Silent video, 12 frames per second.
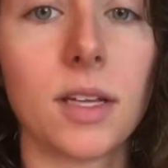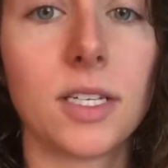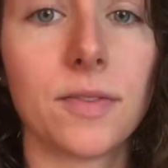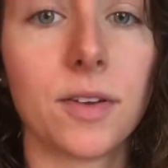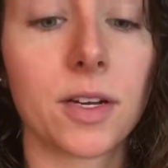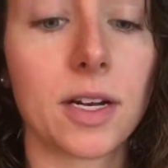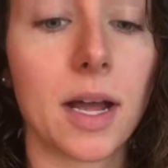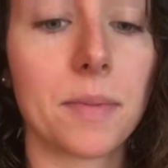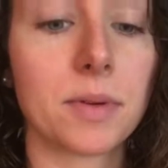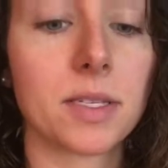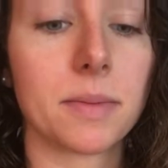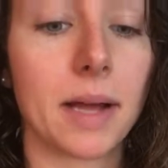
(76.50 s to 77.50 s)
she filled it
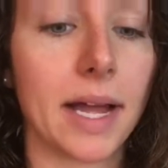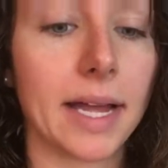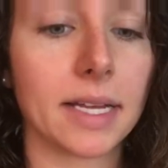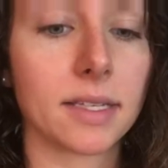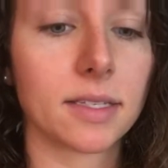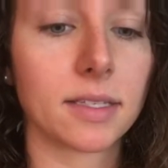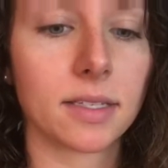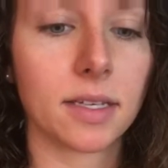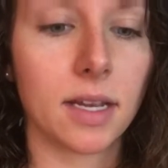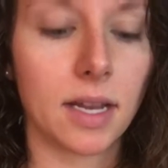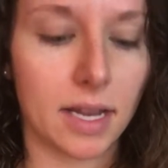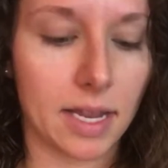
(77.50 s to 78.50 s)
up with some ice.
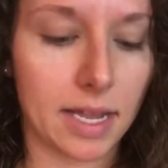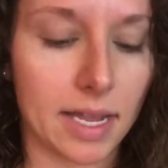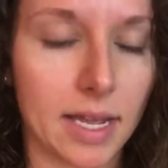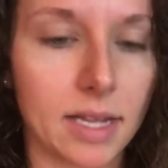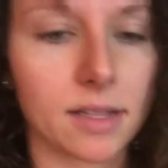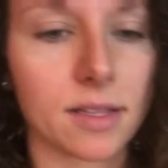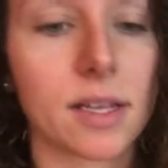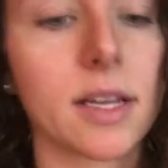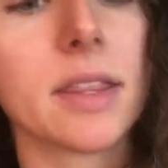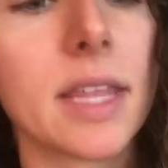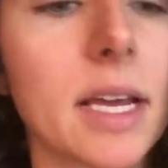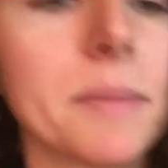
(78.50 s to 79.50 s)
And the
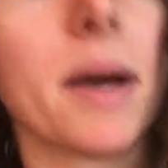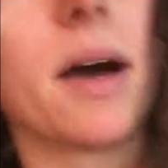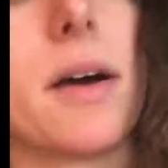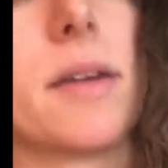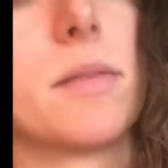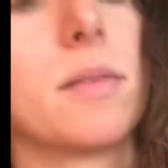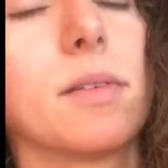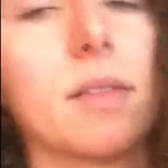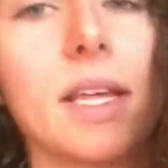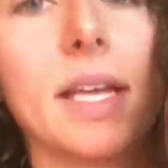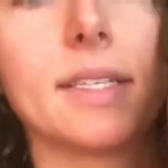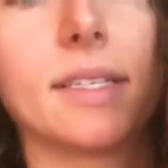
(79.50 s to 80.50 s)
good thing about
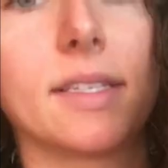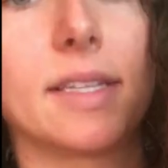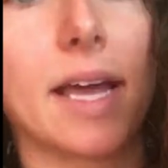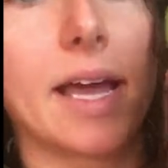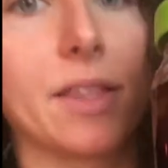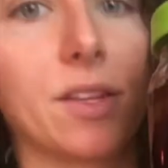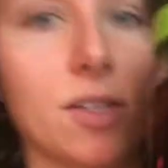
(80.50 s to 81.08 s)
this is that